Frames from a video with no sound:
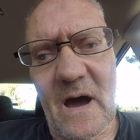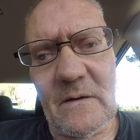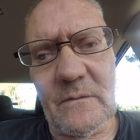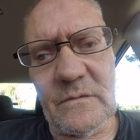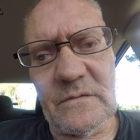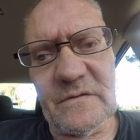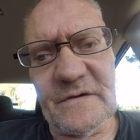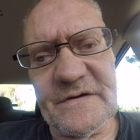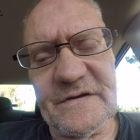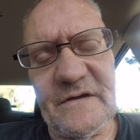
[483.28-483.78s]

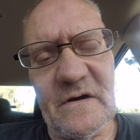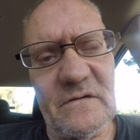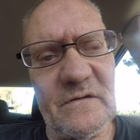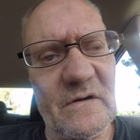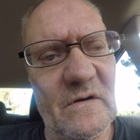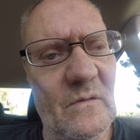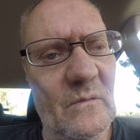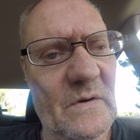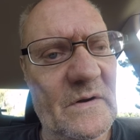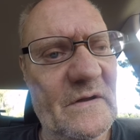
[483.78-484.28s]
really don't
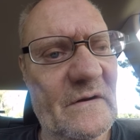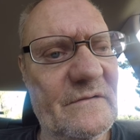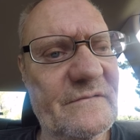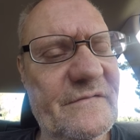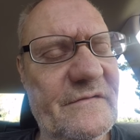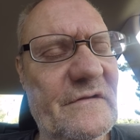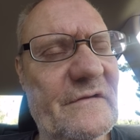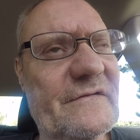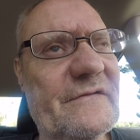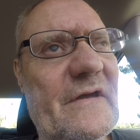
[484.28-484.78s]
know what
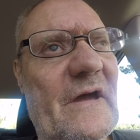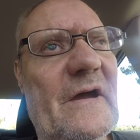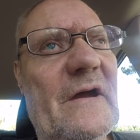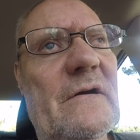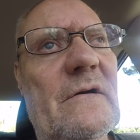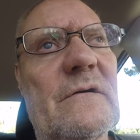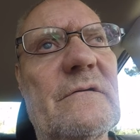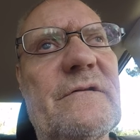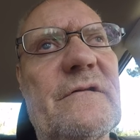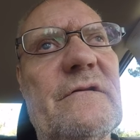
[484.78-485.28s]
else to say
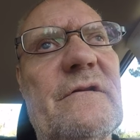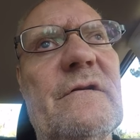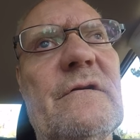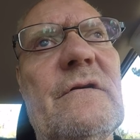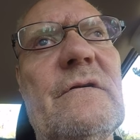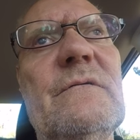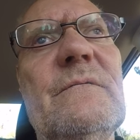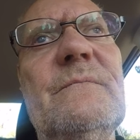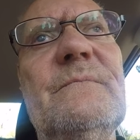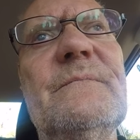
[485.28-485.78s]
or to
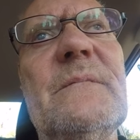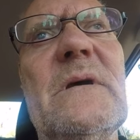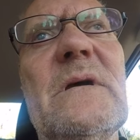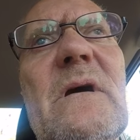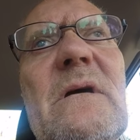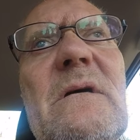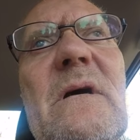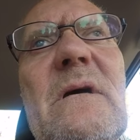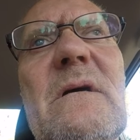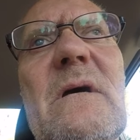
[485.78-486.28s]
do.
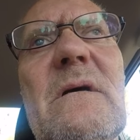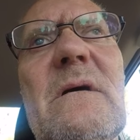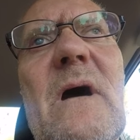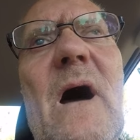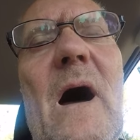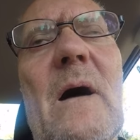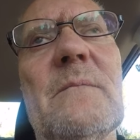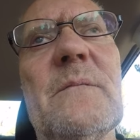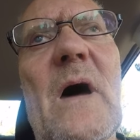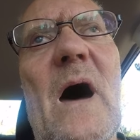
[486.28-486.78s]

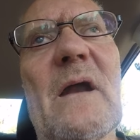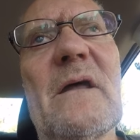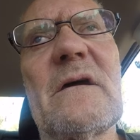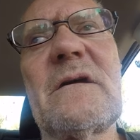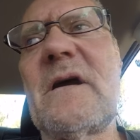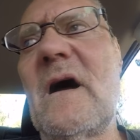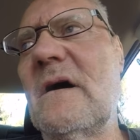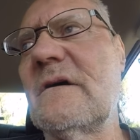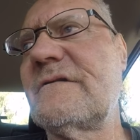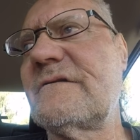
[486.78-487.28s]
I'm not
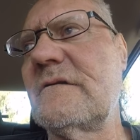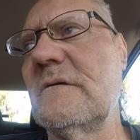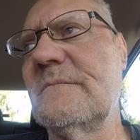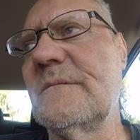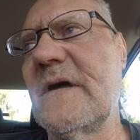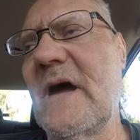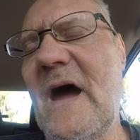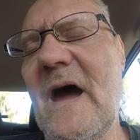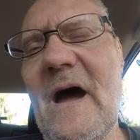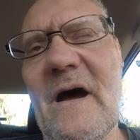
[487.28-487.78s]
accustomed
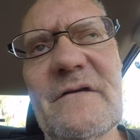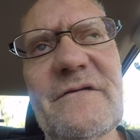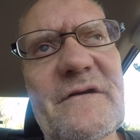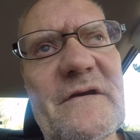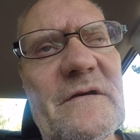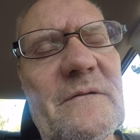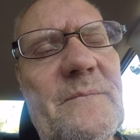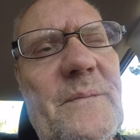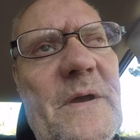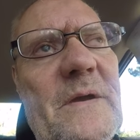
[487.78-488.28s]
to
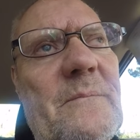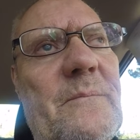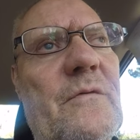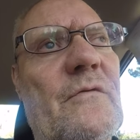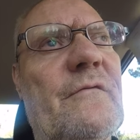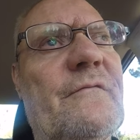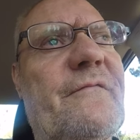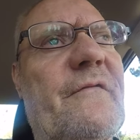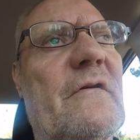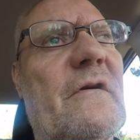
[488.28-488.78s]
asking
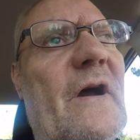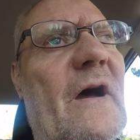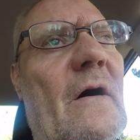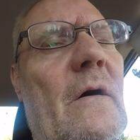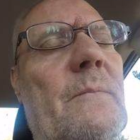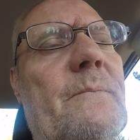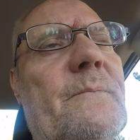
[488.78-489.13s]
people for help